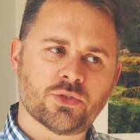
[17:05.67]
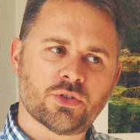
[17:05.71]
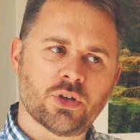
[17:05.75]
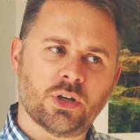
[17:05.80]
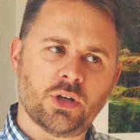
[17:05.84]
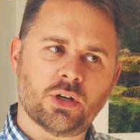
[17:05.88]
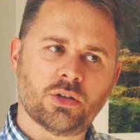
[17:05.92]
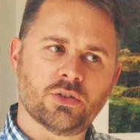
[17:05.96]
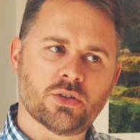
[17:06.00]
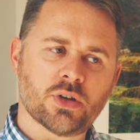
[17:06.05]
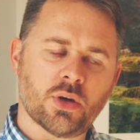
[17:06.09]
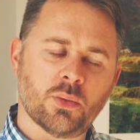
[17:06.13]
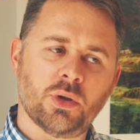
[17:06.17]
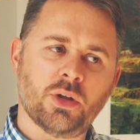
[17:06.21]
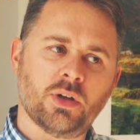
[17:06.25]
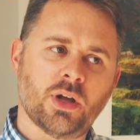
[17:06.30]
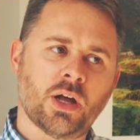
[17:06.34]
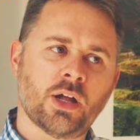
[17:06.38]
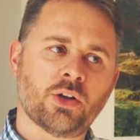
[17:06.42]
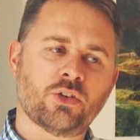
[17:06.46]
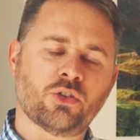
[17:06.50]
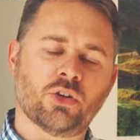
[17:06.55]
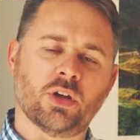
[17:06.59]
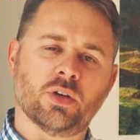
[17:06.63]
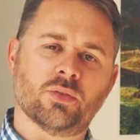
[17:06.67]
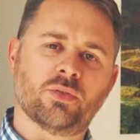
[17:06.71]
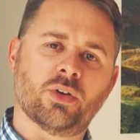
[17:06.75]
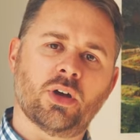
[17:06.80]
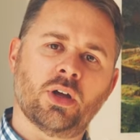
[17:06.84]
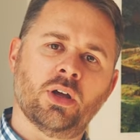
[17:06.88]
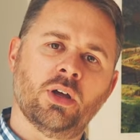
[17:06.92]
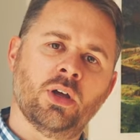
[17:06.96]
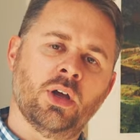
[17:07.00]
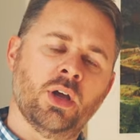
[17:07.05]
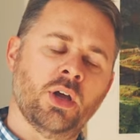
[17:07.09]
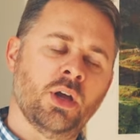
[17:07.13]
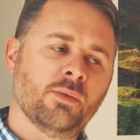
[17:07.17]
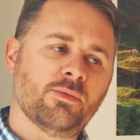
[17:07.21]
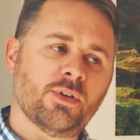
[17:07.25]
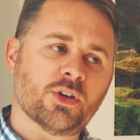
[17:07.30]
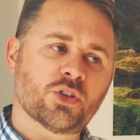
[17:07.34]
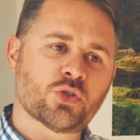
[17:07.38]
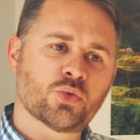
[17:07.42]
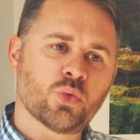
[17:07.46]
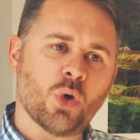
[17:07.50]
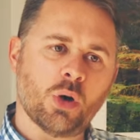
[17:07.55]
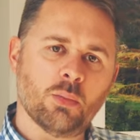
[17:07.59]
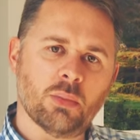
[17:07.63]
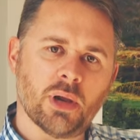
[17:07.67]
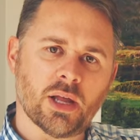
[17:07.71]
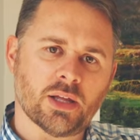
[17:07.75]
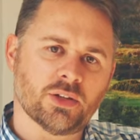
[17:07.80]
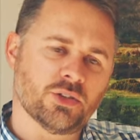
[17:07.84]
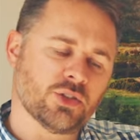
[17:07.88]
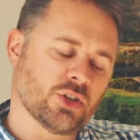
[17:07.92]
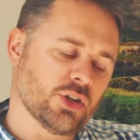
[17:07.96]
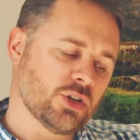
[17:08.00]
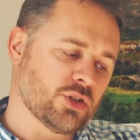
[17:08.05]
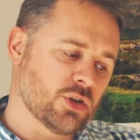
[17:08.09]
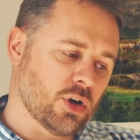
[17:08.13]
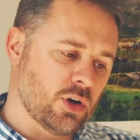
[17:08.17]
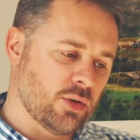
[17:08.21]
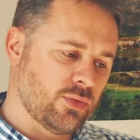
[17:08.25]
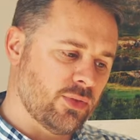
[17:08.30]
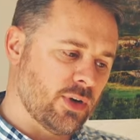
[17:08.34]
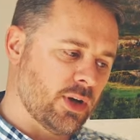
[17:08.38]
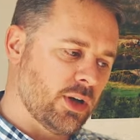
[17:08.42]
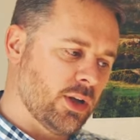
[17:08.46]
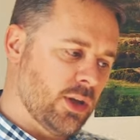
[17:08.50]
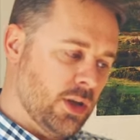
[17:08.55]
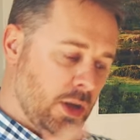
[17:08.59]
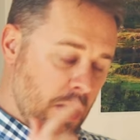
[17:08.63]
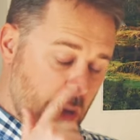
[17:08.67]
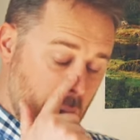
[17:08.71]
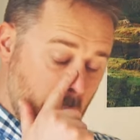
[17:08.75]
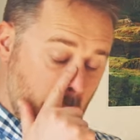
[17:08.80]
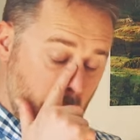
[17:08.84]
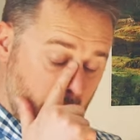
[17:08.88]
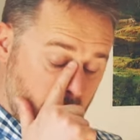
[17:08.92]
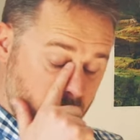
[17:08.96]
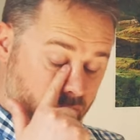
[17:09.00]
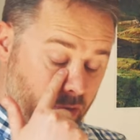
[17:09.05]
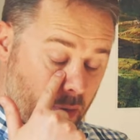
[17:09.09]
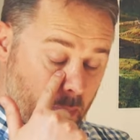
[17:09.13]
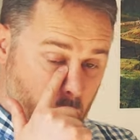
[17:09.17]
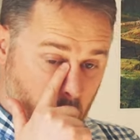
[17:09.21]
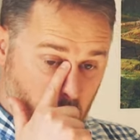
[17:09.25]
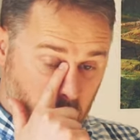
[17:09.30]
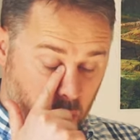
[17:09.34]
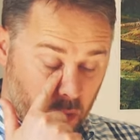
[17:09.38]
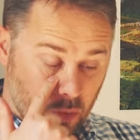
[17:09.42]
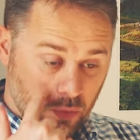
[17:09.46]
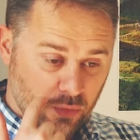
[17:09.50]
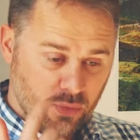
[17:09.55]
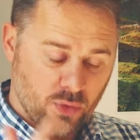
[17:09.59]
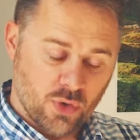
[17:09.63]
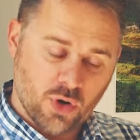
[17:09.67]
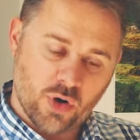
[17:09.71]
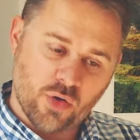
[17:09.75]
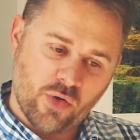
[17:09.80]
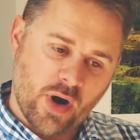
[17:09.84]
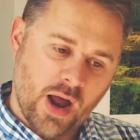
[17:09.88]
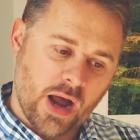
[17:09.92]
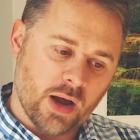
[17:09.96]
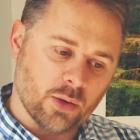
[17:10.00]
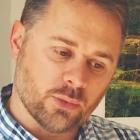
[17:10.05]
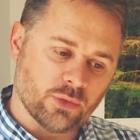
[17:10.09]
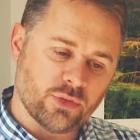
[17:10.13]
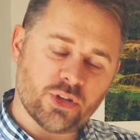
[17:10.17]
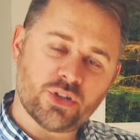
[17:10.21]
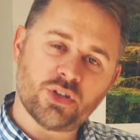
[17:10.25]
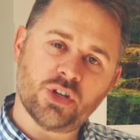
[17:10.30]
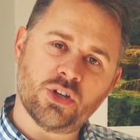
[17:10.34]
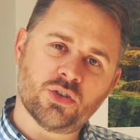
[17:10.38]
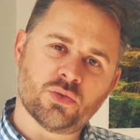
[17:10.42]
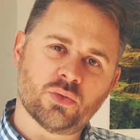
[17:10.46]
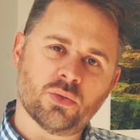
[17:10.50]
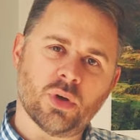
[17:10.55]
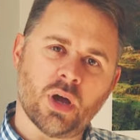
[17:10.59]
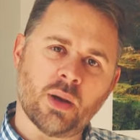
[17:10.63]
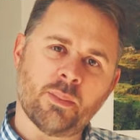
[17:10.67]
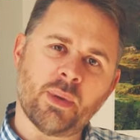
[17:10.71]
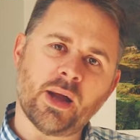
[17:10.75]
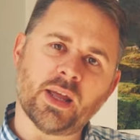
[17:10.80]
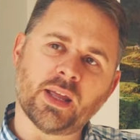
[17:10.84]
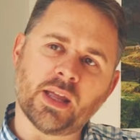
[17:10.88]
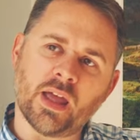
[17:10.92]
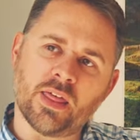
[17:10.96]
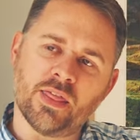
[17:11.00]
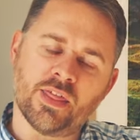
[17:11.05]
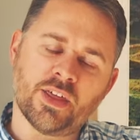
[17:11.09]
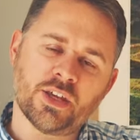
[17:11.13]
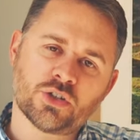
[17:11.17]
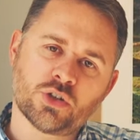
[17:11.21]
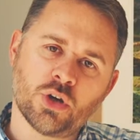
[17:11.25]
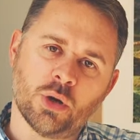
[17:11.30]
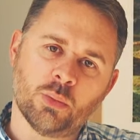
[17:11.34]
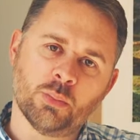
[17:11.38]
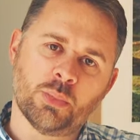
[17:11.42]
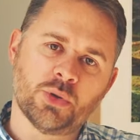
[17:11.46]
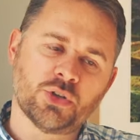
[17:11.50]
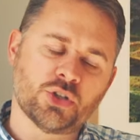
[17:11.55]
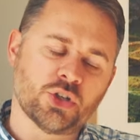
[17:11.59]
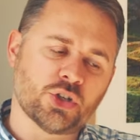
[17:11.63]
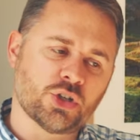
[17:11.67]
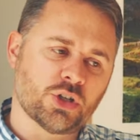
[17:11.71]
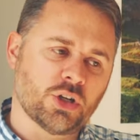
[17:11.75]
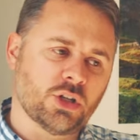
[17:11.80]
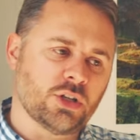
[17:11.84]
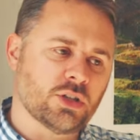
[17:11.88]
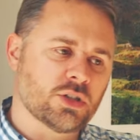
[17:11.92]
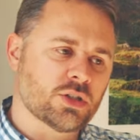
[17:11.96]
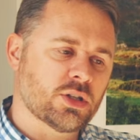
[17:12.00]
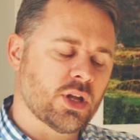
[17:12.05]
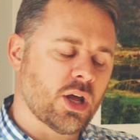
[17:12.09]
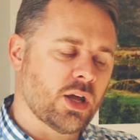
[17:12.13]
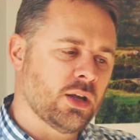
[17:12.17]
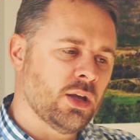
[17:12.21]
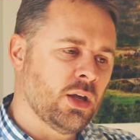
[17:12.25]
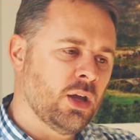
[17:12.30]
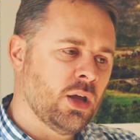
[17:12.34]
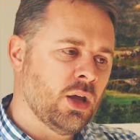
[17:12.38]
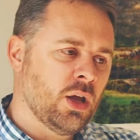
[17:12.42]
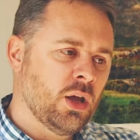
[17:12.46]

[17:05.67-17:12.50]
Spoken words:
So you can say, well, actually, if I swap lenses, or if I move around, I might get this composition instead.